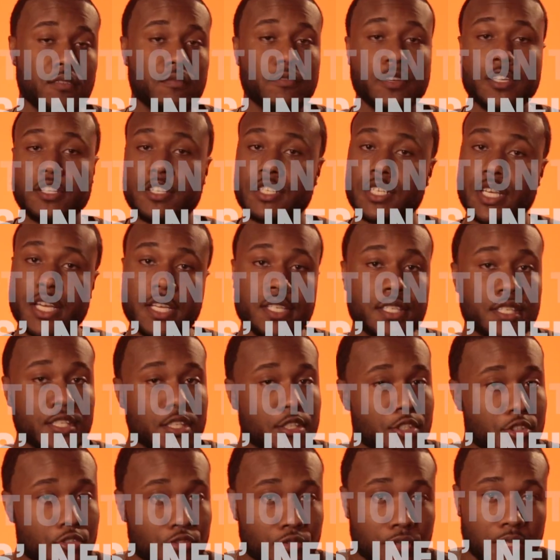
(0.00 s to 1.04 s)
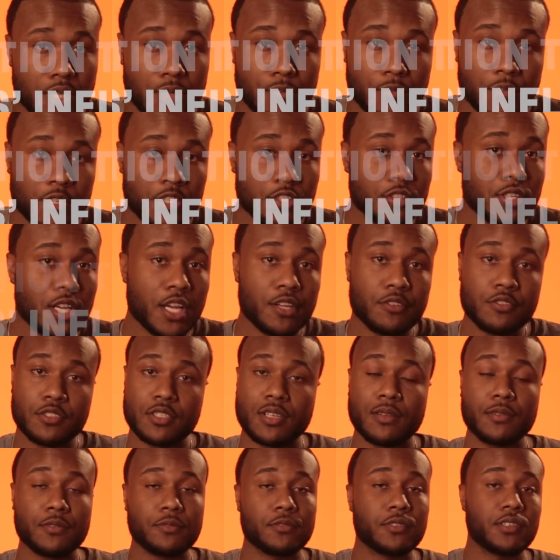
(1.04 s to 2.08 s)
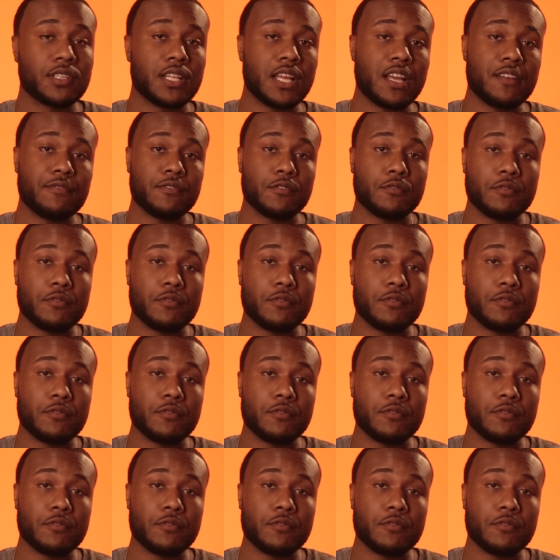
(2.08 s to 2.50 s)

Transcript: When you're chasing a dream, when you're trying to do something in your life,